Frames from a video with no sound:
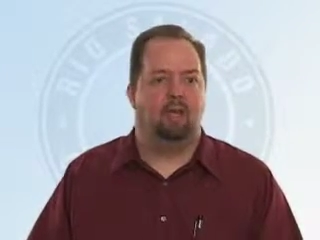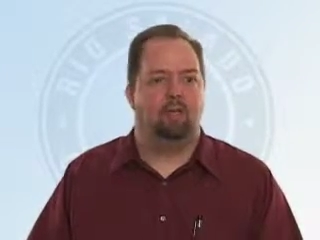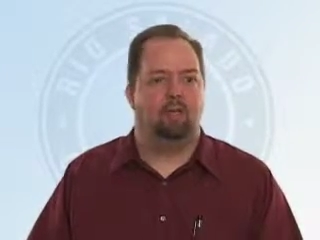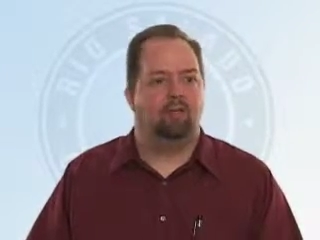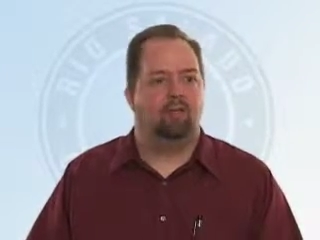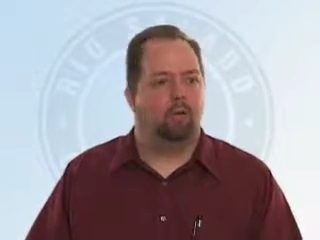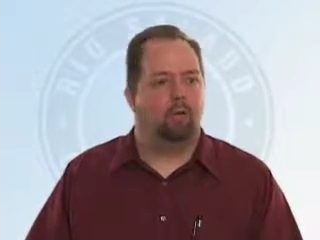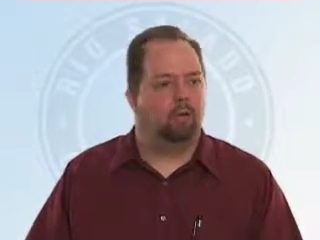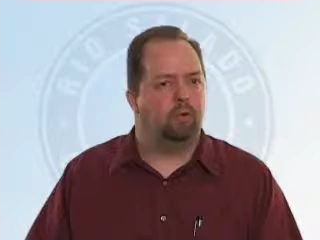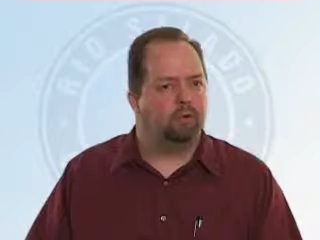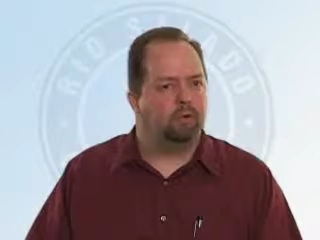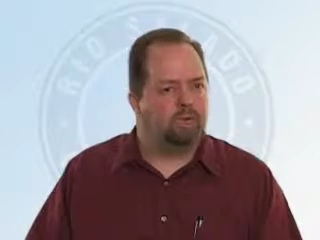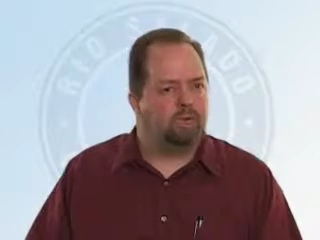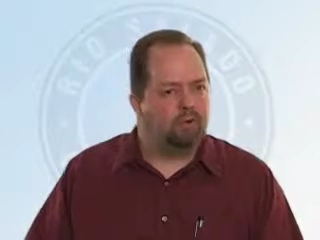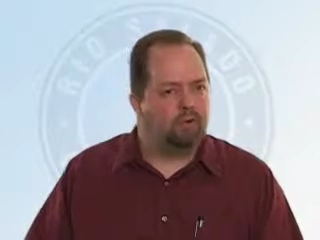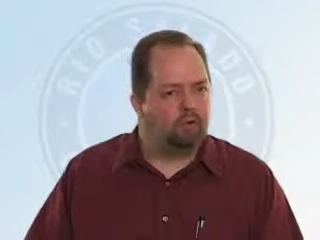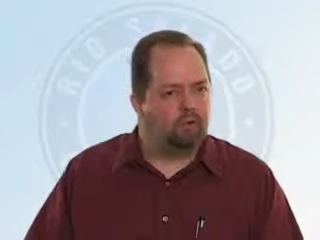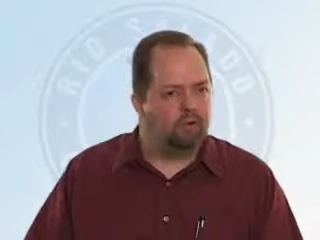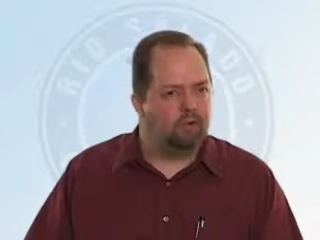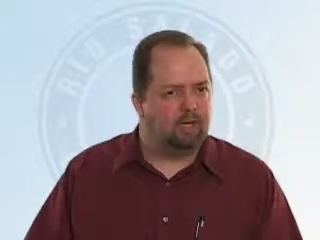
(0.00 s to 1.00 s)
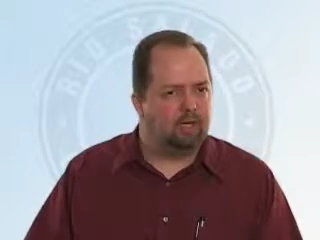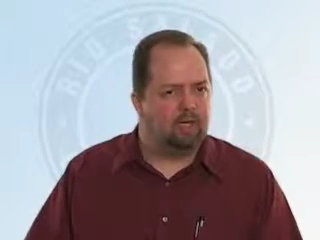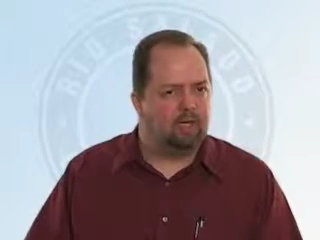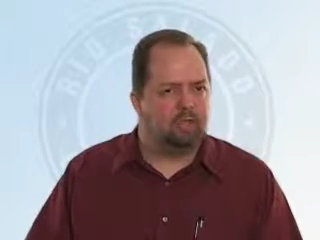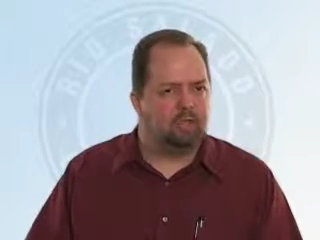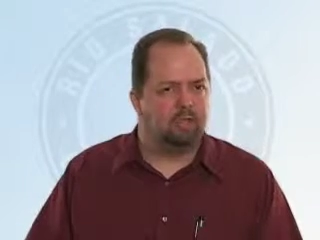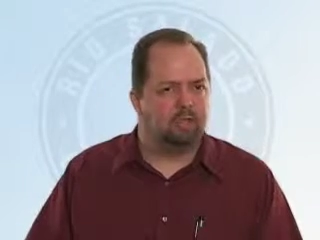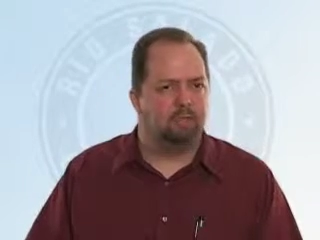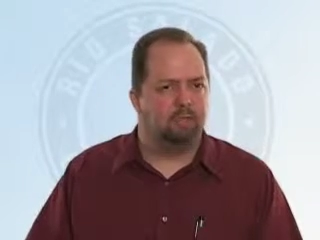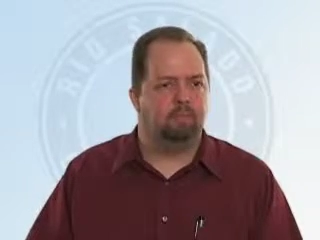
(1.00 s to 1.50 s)
Photos give the
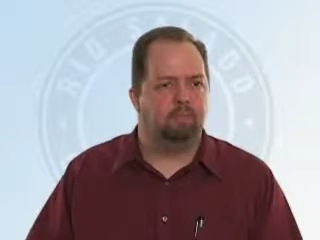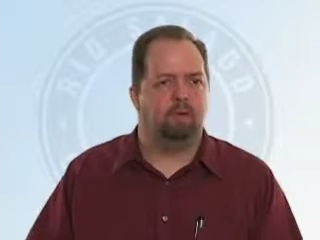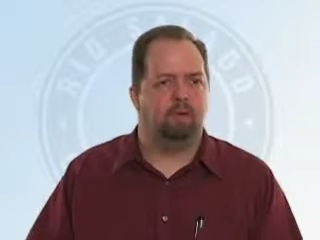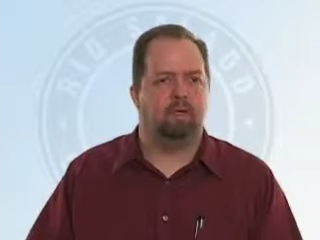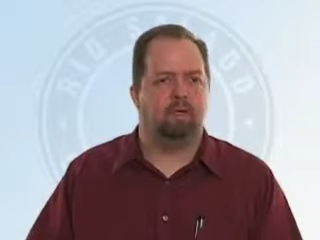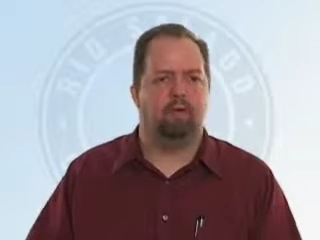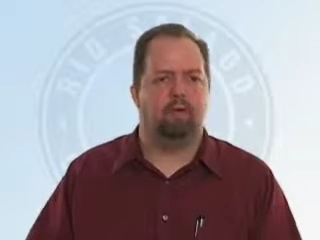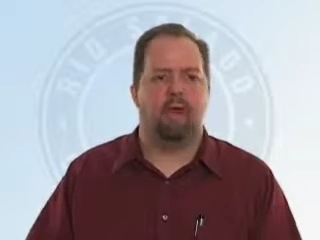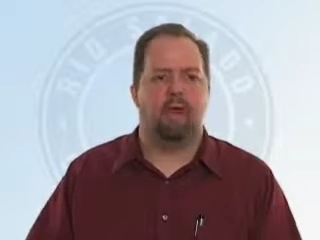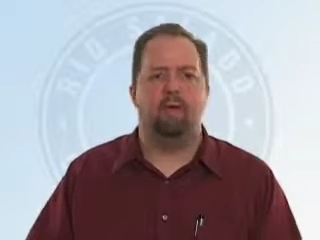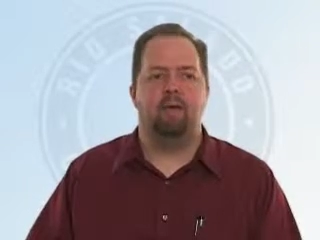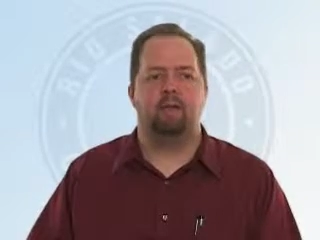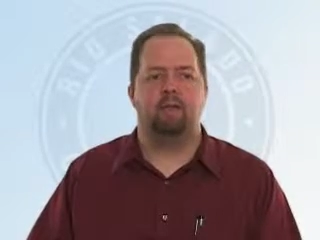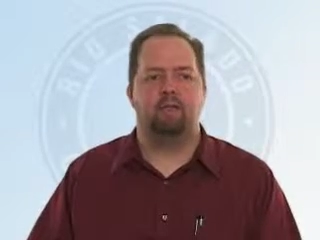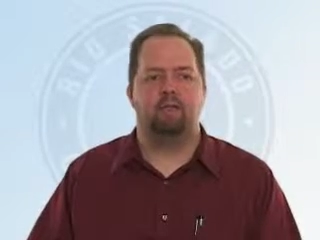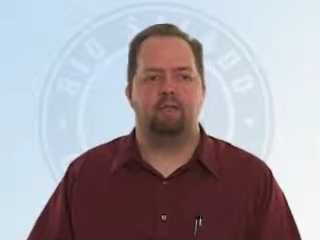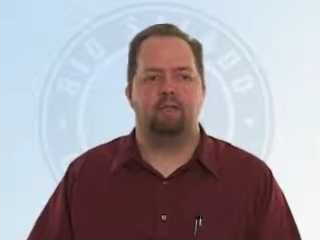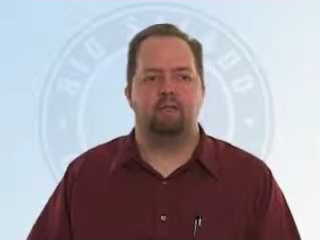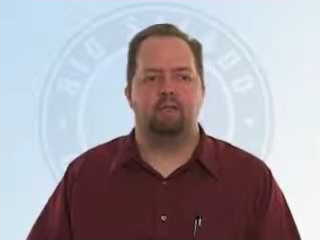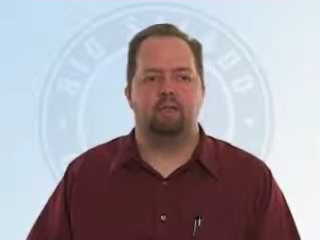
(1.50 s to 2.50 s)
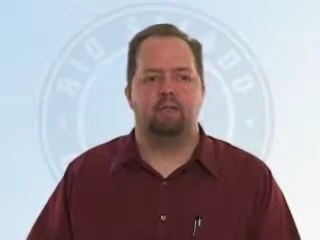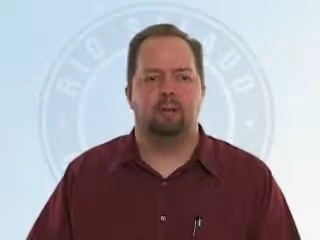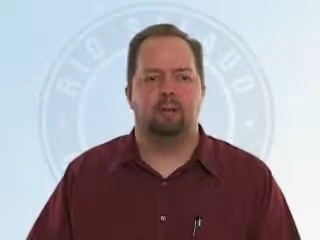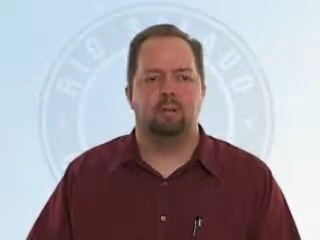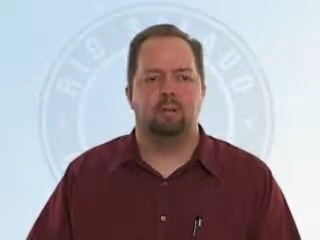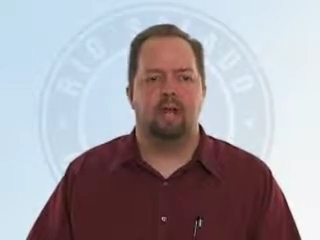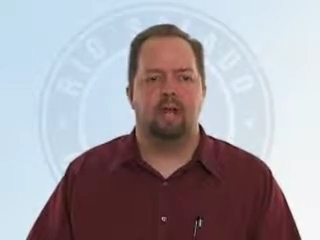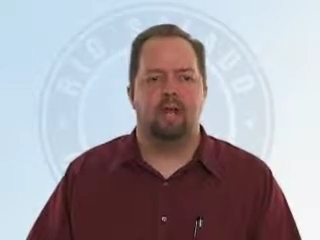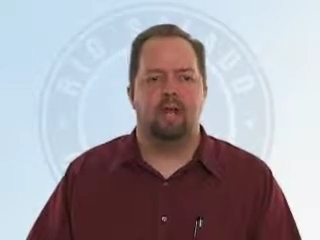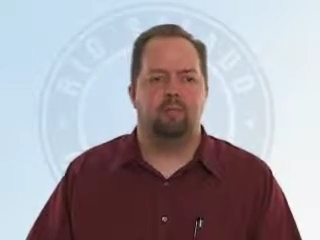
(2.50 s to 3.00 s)
realism, but graphics are
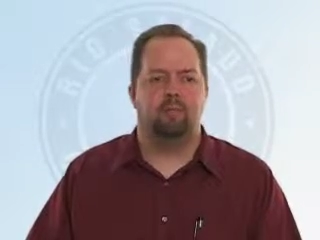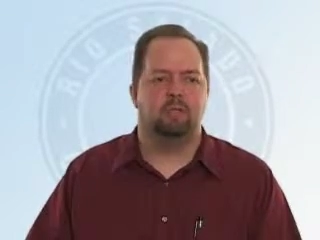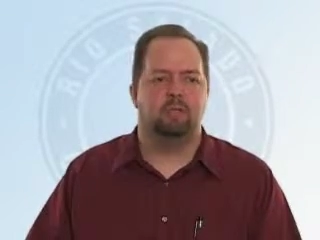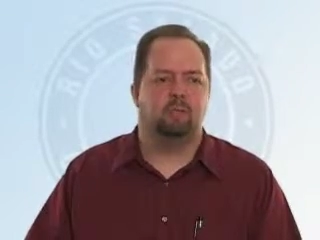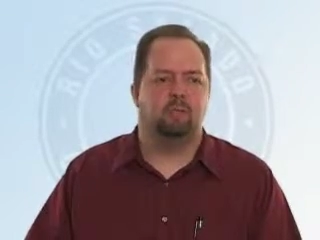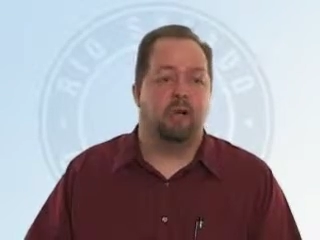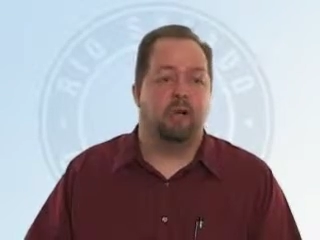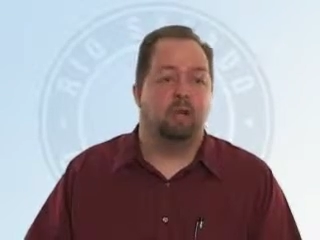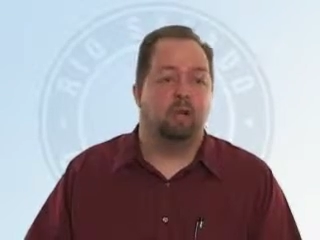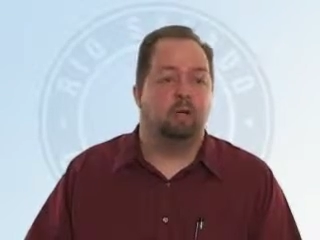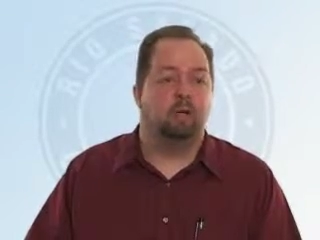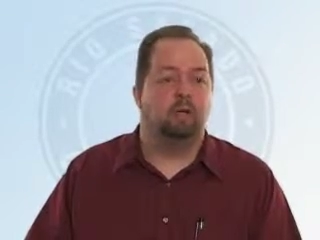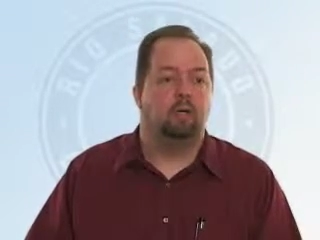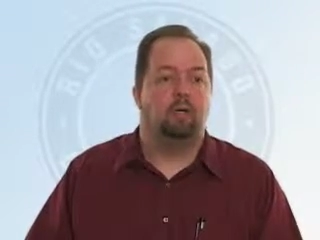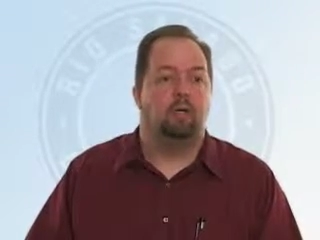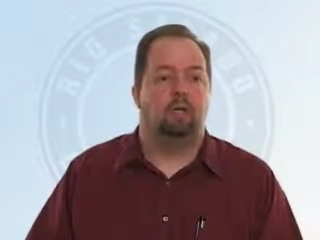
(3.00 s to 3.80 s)
sometimes better.